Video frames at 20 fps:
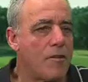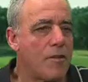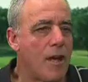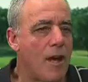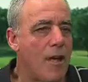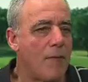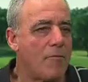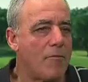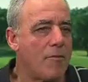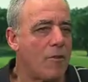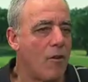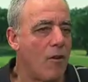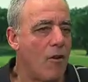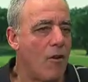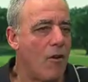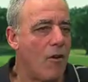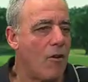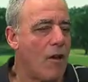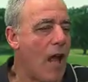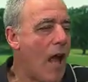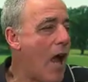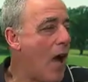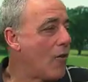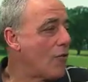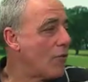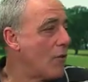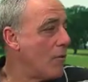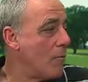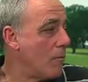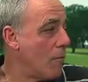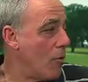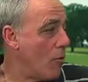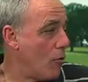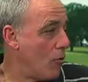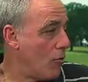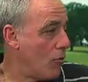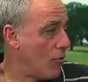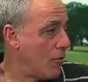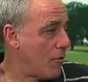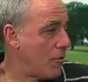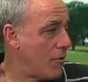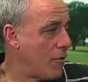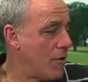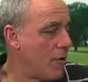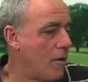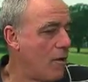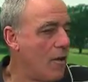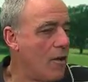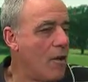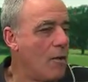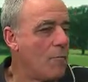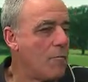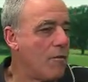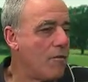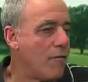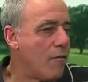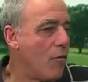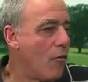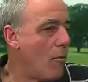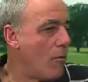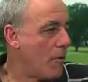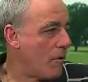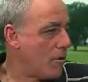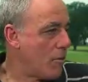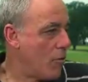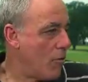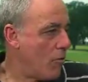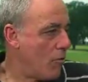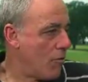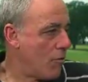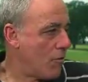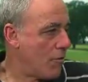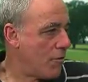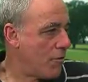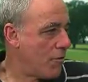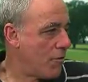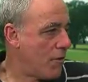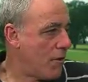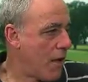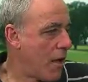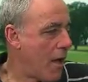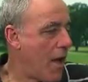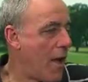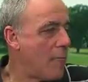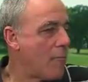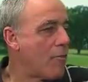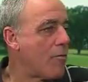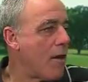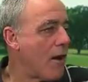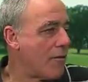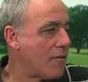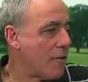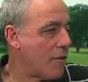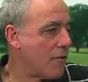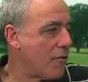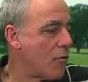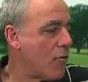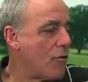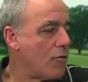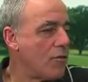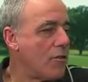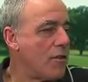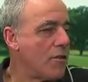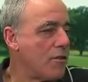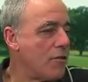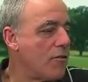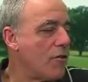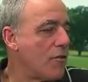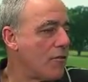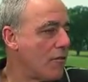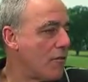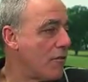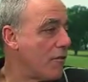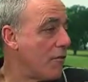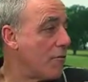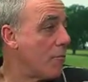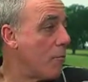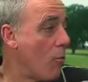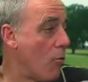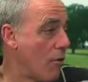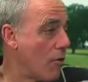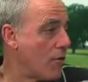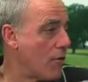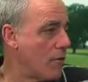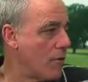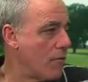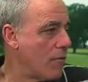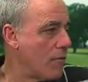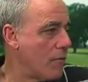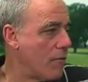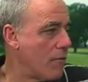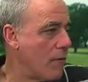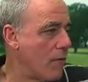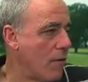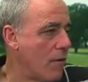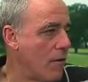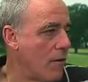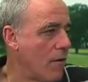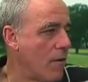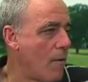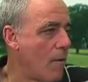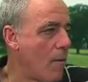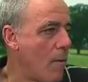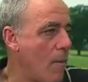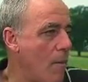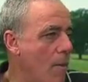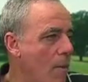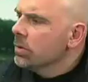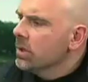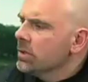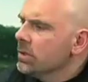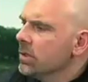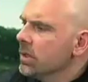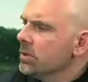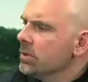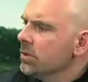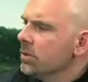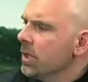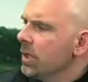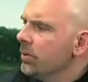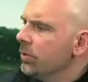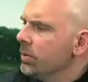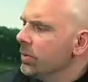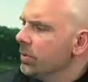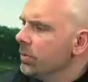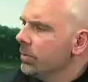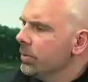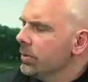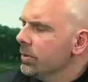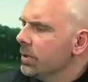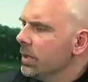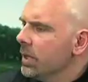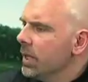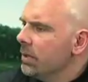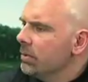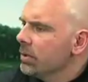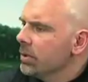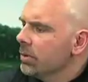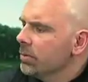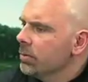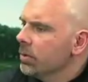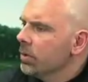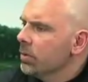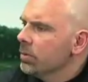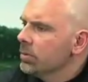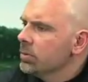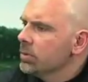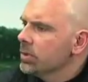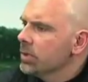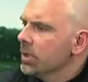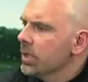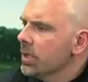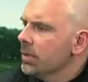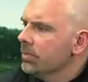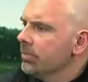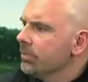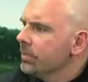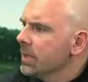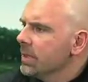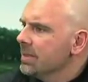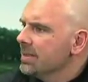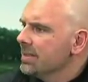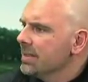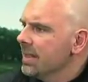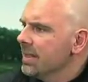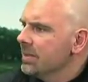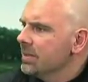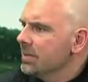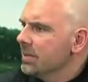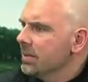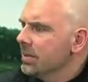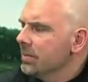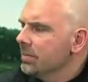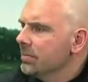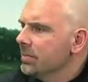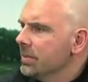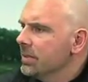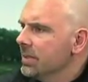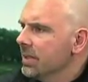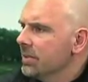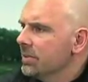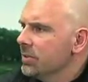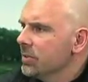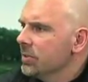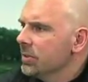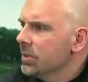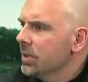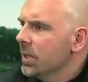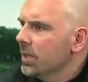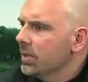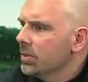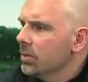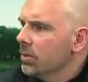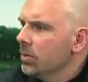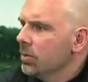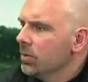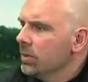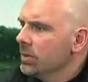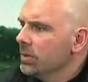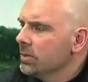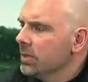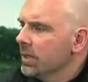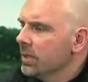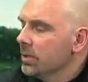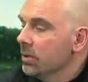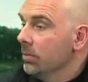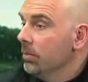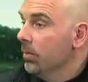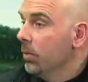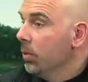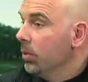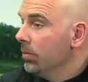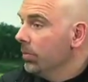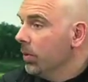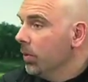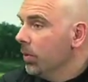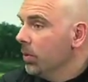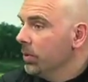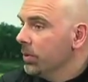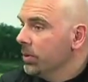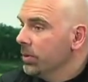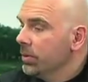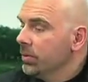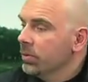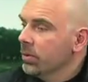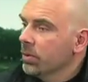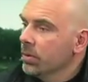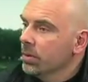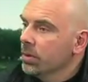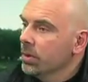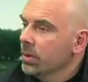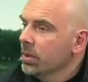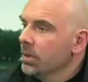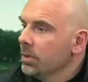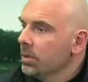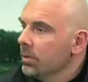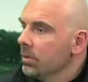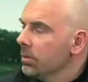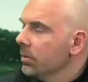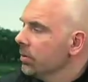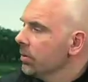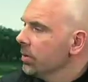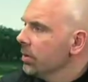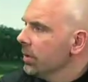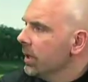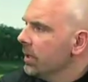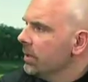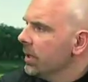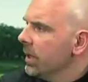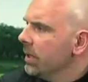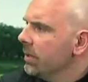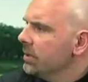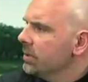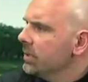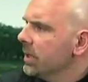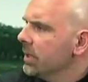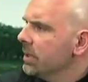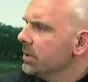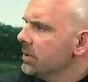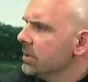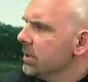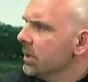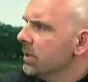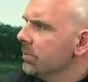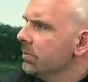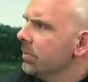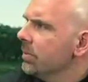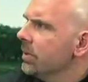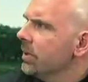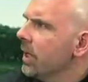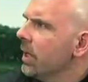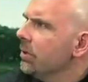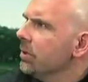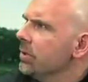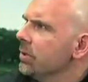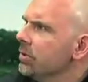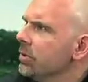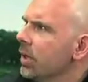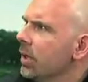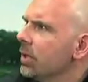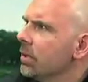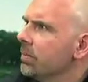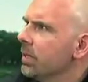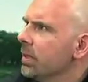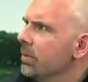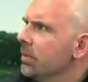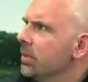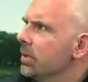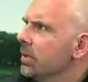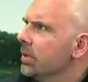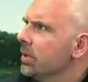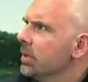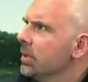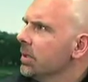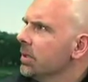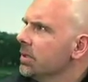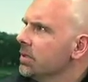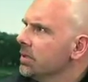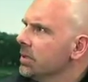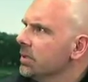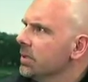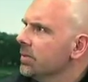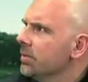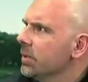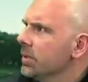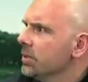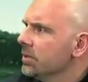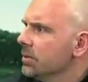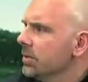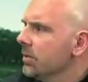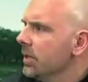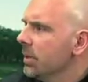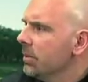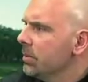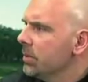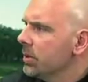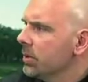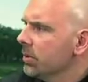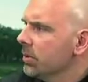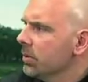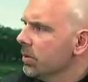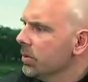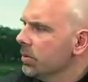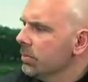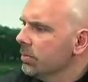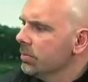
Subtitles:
types are outcome goals, performance goals, and process goals, at least in terms of sport. Okay, so let's start off with outcome goals. Is that a certain kind of goal that's like more important, or how does that how can you talk about the significance of that particular goal?